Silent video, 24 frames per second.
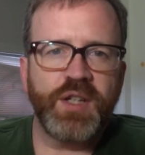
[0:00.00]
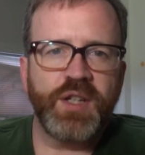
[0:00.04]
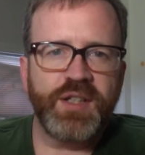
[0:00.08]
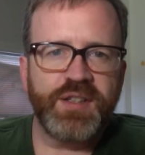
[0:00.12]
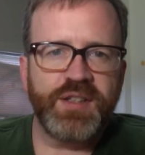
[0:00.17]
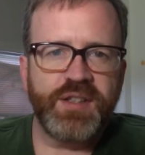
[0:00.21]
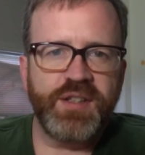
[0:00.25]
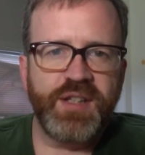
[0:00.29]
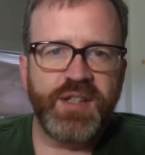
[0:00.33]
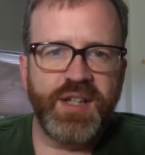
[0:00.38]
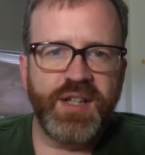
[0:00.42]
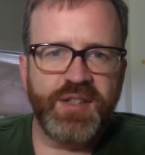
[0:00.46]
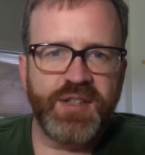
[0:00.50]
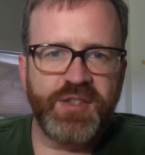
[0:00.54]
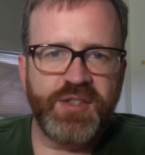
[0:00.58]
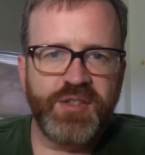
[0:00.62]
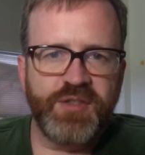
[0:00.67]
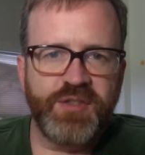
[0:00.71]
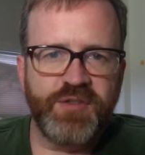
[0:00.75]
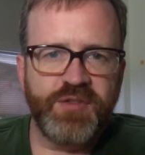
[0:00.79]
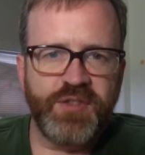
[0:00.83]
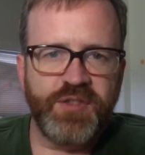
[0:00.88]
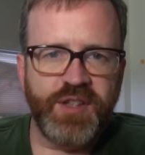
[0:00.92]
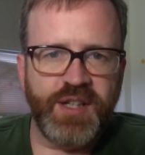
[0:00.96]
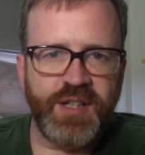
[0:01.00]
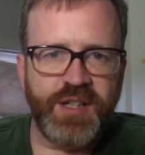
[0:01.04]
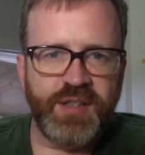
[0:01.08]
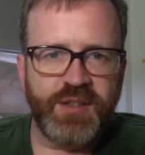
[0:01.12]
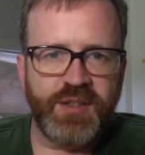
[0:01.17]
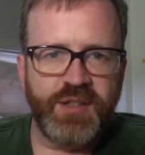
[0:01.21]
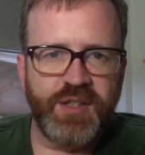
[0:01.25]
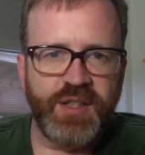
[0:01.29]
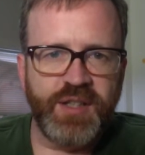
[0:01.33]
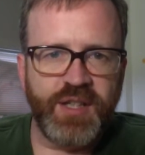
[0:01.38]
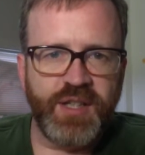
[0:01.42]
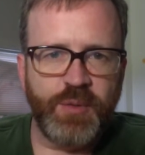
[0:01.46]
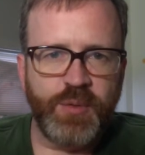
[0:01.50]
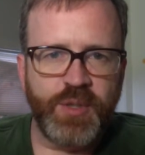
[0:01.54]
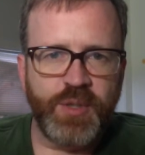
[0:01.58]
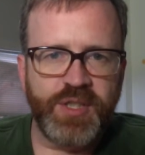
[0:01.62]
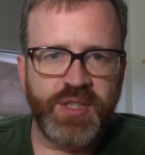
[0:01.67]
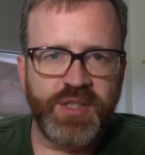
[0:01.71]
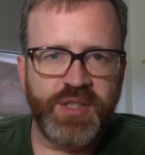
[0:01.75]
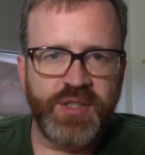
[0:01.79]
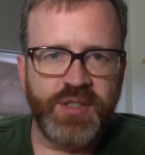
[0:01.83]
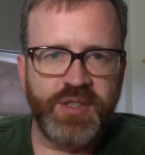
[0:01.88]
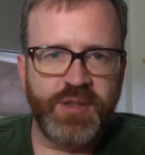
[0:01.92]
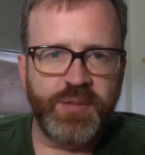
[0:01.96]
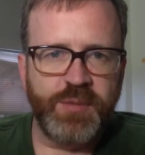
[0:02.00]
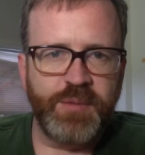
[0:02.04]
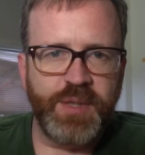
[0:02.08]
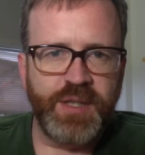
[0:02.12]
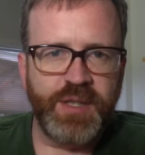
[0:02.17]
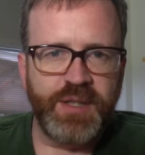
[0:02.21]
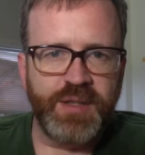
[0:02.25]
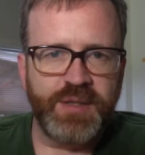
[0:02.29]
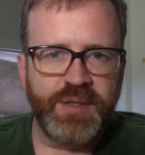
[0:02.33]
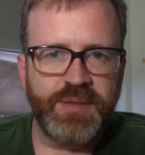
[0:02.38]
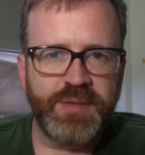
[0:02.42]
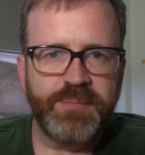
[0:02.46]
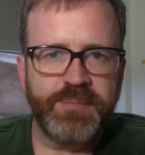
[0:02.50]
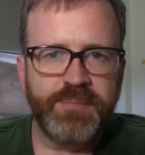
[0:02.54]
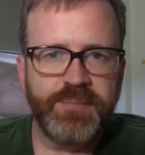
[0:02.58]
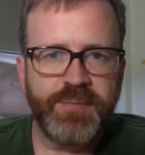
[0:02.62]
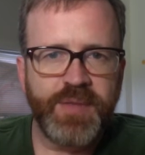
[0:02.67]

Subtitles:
get to the answer to that question in a minute.